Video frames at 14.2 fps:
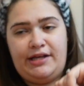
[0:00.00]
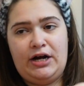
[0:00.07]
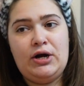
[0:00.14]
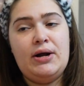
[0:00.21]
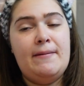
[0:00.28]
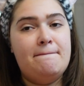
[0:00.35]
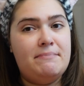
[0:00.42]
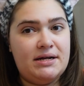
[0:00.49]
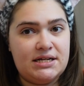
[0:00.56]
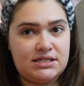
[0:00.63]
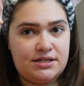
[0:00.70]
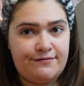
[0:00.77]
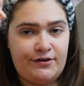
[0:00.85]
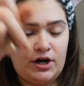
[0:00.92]
there, but this
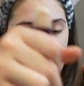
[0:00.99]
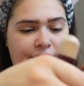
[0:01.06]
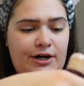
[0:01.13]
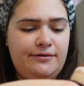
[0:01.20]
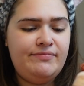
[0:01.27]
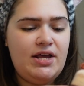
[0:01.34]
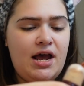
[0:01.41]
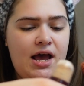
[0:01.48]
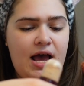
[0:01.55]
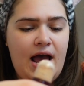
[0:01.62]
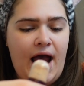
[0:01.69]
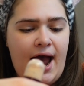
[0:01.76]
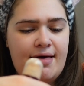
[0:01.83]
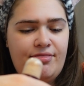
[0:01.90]
is the Fair Claire.
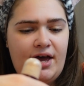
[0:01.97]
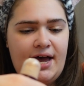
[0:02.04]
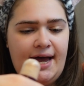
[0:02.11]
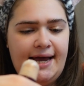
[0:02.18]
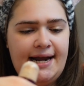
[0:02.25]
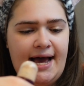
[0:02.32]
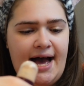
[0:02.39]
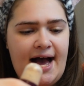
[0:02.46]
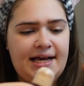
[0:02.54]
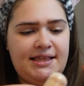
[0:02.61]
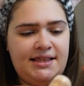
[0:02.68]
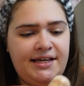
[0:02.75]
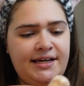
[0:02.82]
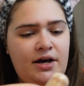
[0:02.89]
And then I
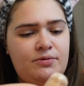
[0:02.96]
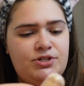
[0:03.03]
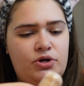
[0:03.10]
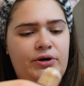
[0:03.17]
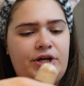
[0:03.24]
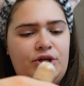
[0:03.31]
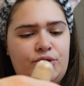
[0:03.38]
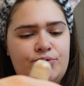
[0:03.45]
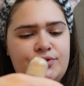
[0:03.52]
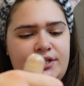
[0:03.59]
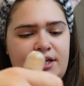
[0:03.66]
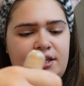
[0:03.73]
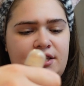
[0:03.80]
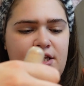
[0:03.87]
think I was already
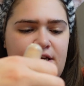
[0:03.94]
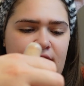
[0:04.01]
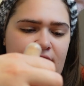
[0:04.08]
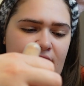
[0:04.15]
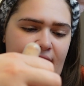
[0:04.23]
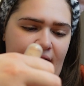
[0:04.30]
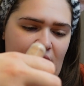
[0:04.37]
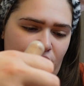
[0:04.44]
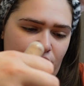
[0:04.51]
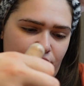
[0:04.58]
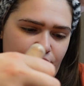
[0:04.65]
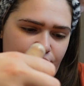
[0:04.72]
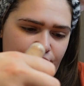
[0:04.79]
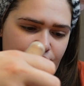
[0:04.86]
using the
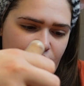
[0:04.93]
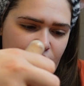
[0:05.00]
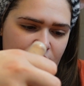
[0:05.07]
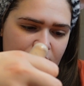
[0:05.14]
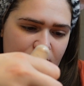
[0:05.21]
e.l.f.